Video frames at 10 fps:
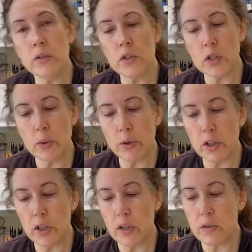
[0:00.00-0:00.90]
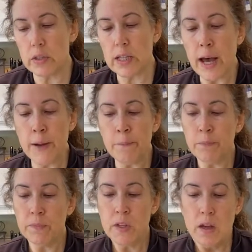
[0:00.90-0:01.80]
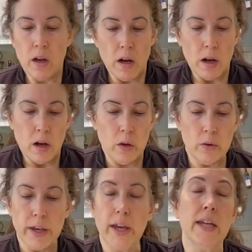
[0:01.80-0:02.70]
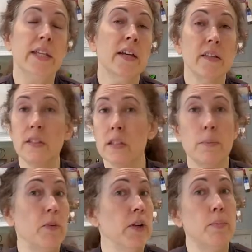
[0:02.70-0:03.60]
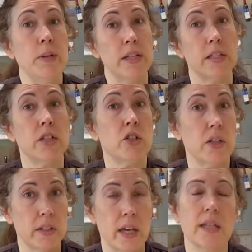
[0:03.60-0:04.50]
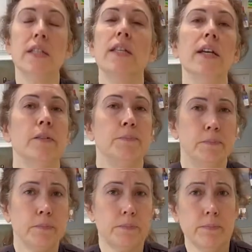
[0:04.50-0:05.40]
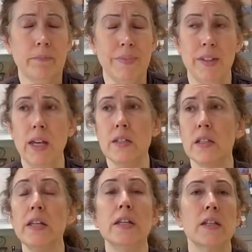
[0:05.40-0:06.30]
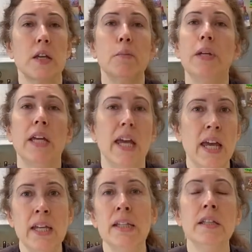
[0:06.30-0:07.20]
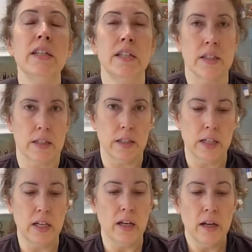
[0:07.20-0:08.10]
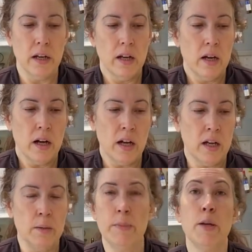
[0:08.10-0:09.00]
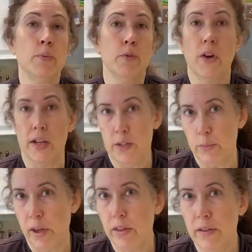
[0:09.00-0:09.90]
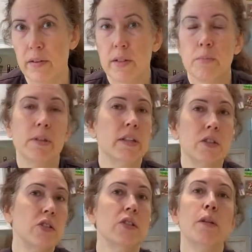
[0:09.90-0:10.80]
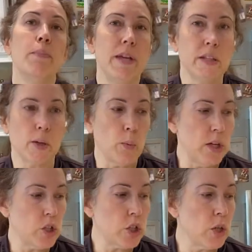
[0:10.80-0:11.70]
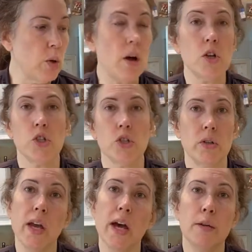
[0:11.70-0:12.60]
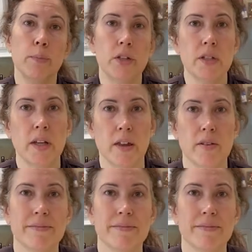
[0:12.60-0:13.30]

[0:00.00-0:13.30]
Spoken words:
so we're going to use that. Okay, now this is a very basic cheese quesadilla. Quesadillas can be endlessly improvised with, but this is just a basic one, so I'll show you how to put it together.